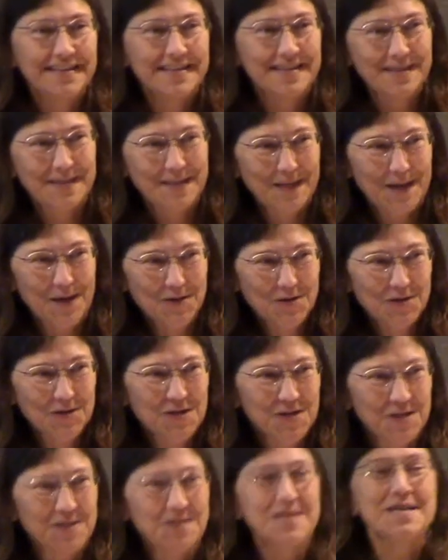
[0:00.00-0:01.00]

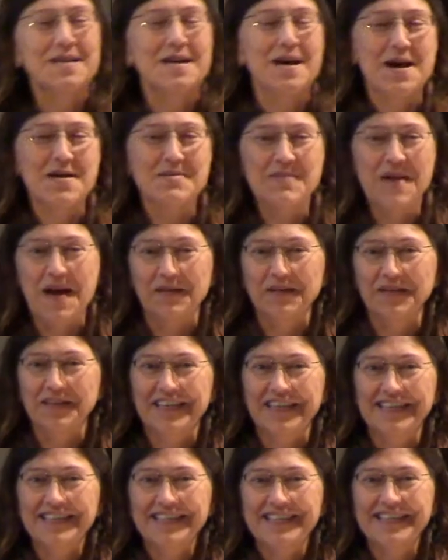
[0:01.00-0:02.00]
discussion about
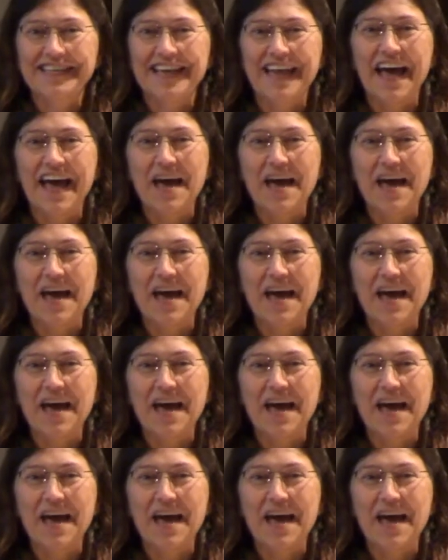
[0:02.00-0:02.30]
this.